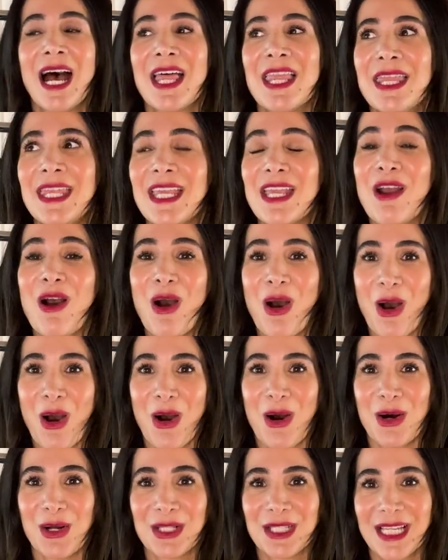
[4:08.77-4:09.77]
the
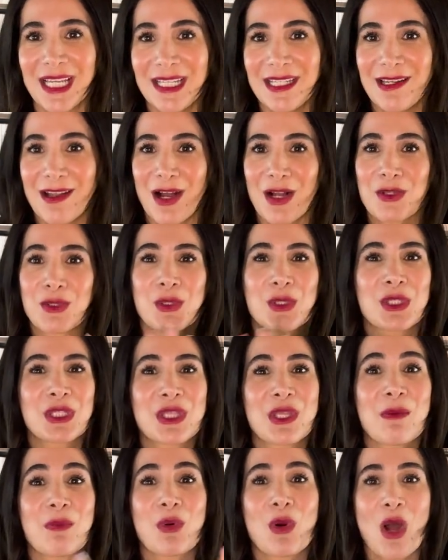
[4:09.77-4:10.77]
haul and not just
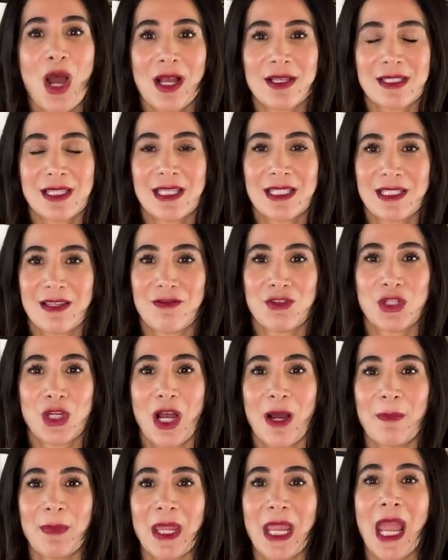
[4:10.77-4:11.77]
the process of
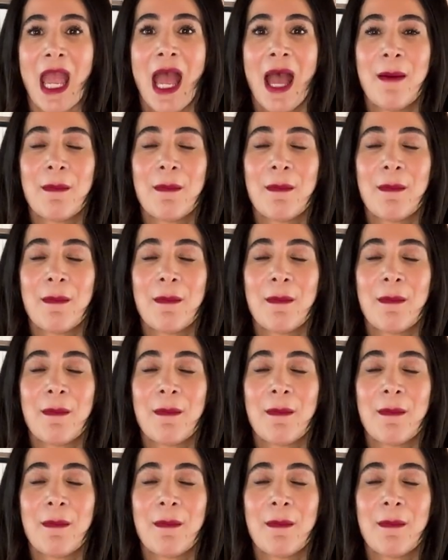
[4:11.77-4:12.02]
shopping.